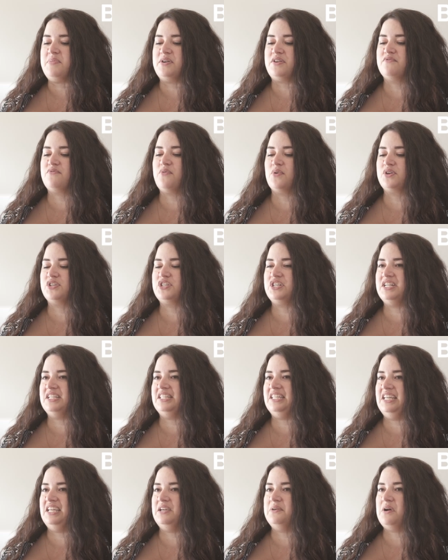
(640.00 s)
but
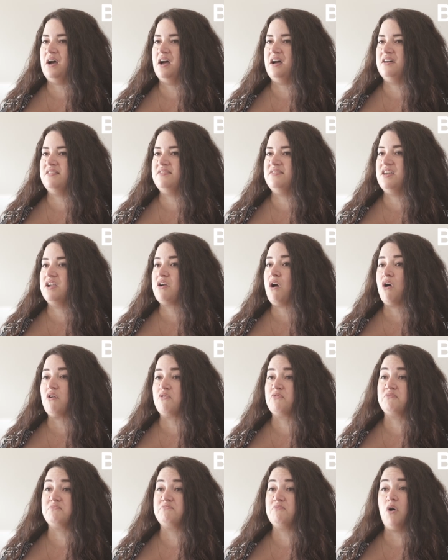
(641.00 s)
unfortunately, uh, they
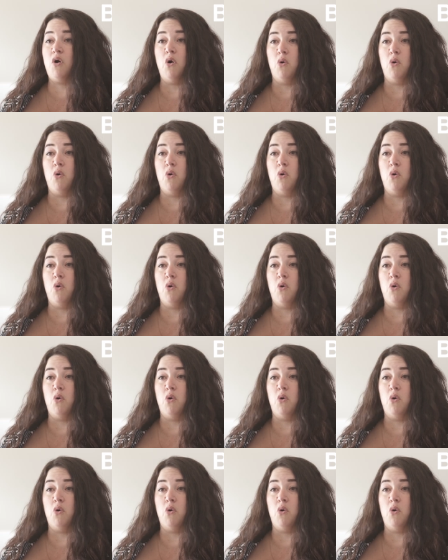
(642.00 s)
are